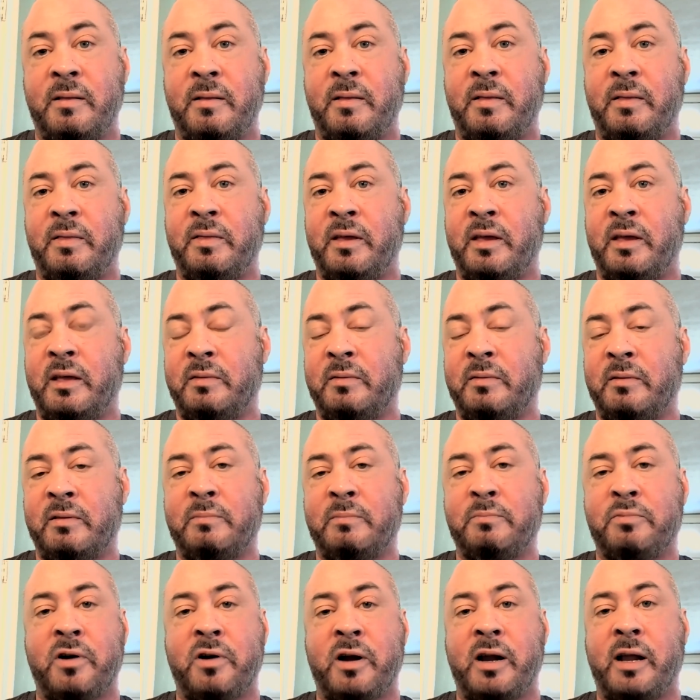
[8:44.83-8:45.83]
the
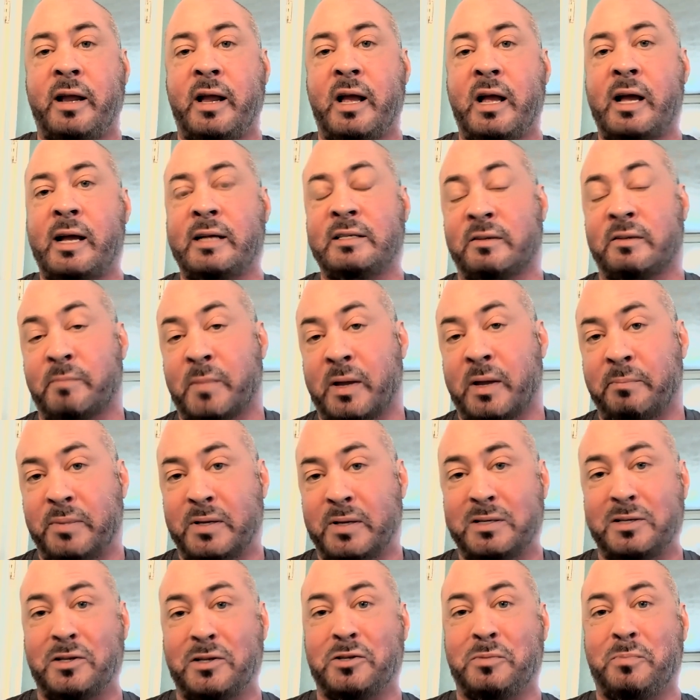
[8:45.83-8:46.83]
prying eyes of my
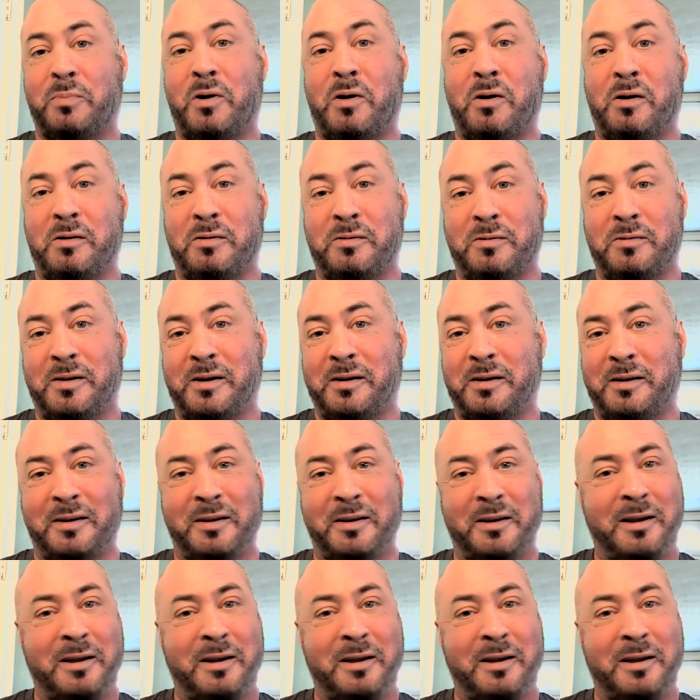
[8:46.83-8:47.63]
business partner and,